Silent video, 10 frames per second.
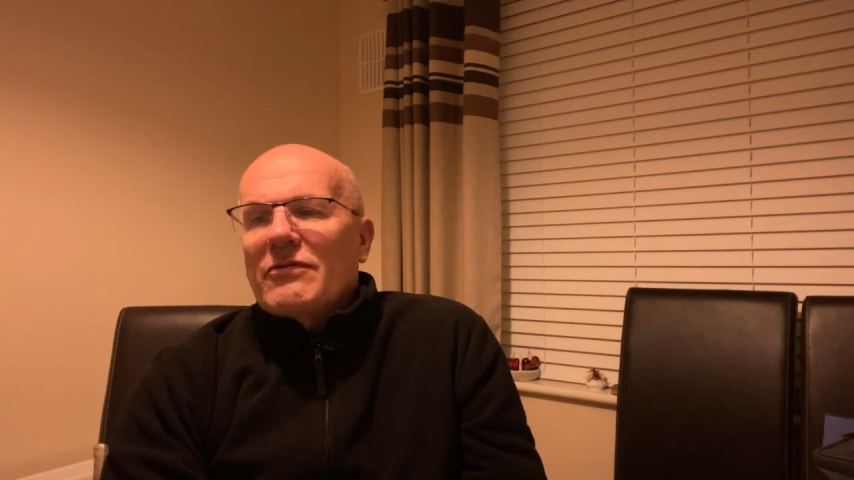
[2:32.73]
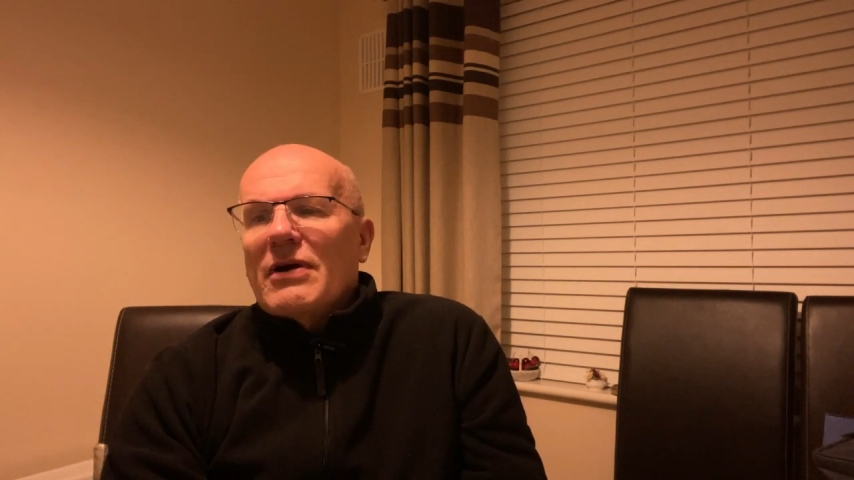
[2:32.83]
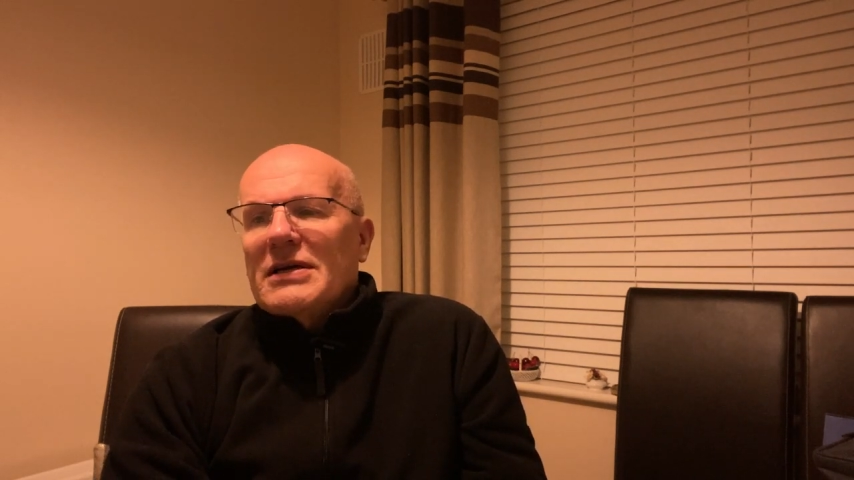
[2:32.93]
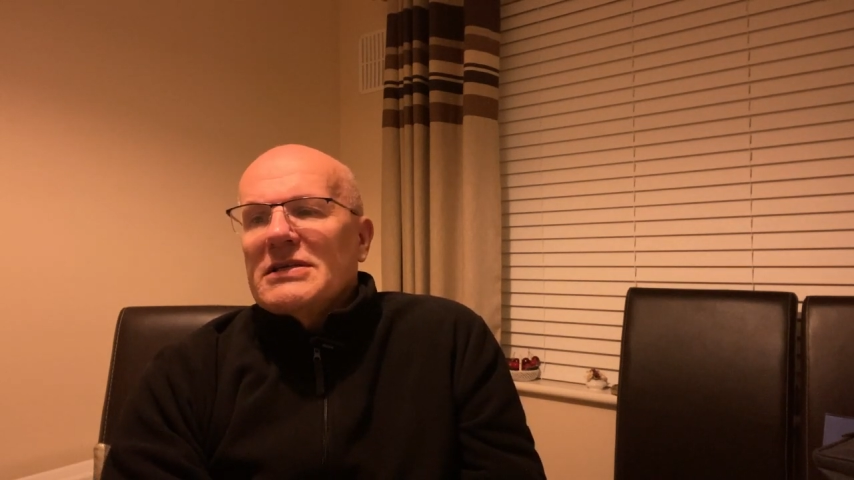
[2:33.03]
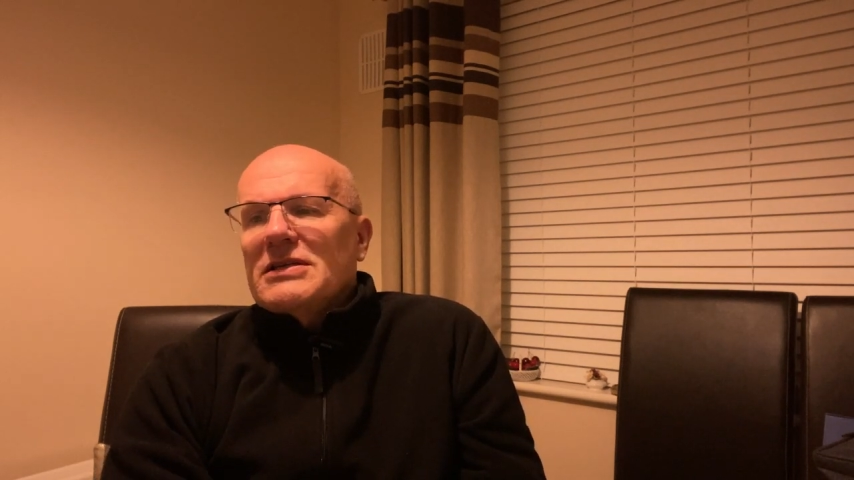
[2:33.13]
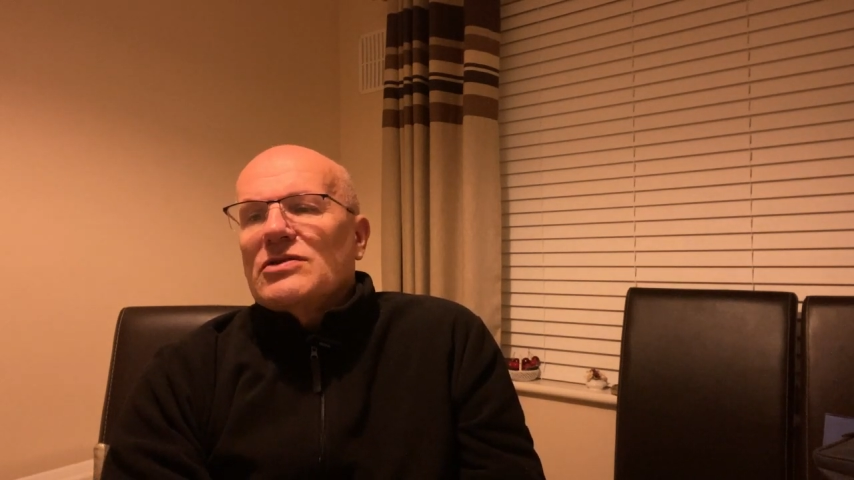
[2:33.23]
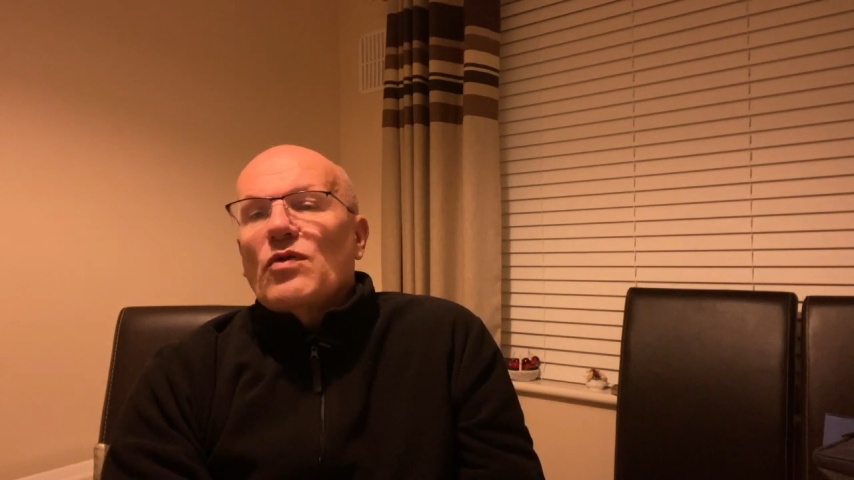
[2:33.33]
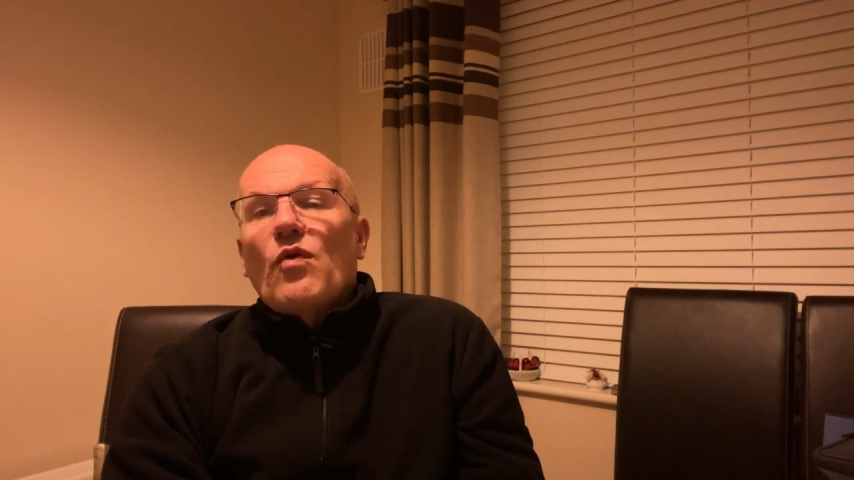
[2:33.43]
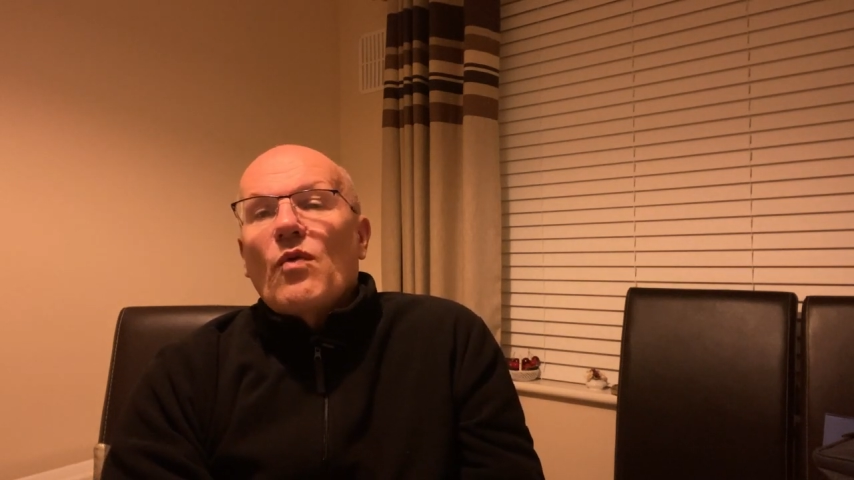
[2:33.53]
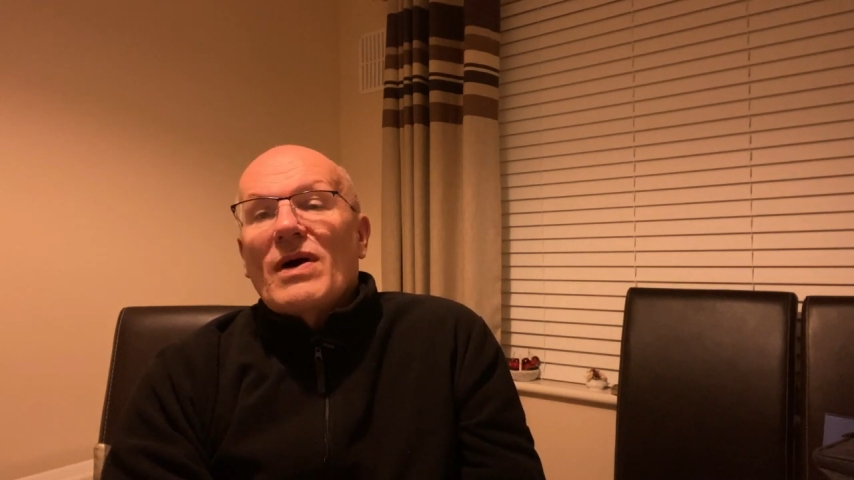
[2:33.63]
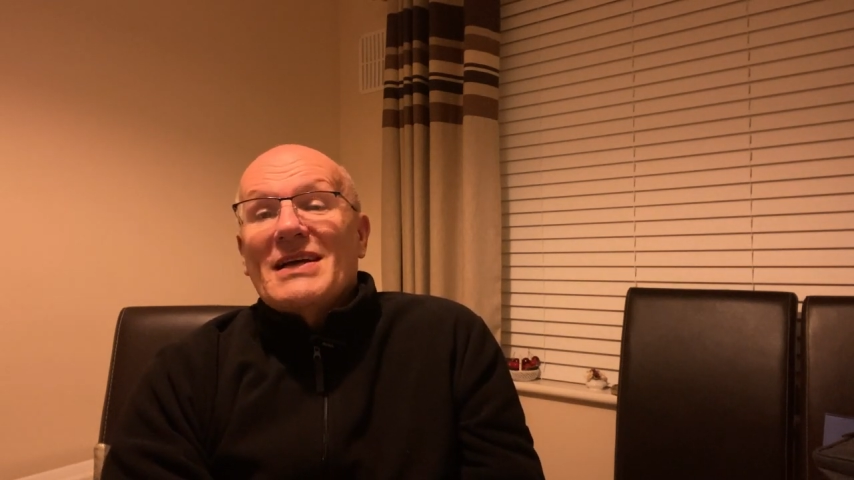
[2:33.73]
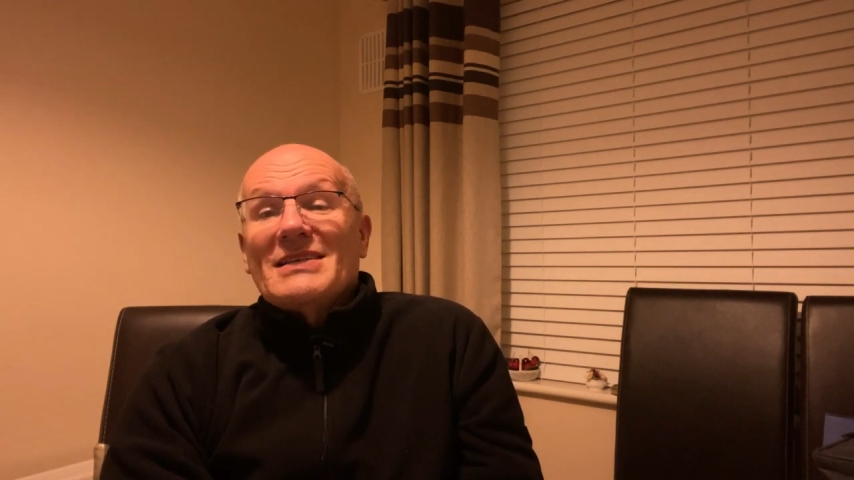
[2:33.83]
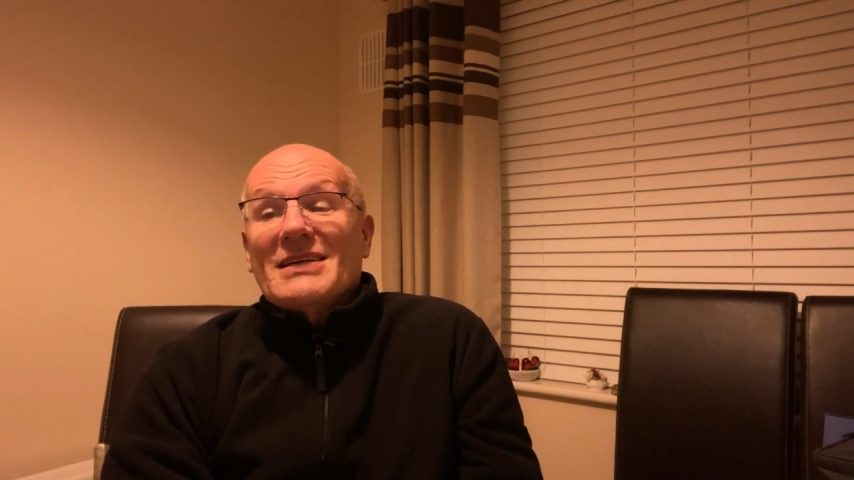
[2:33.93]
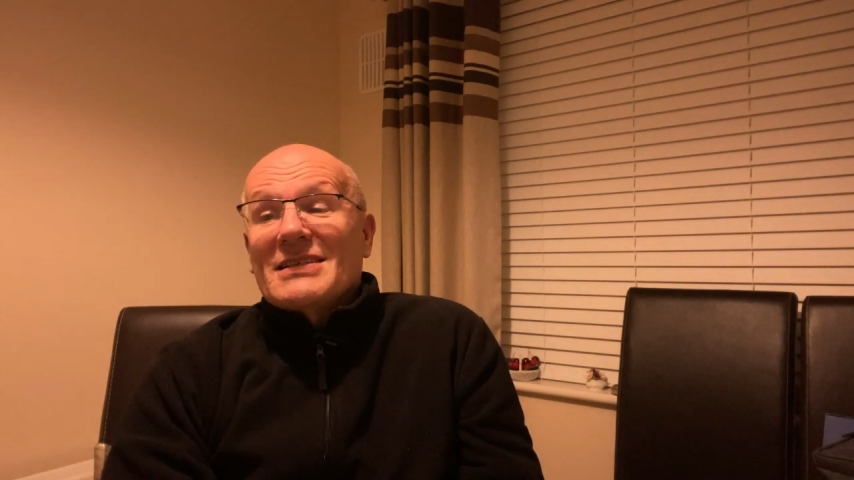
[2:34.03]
grace is always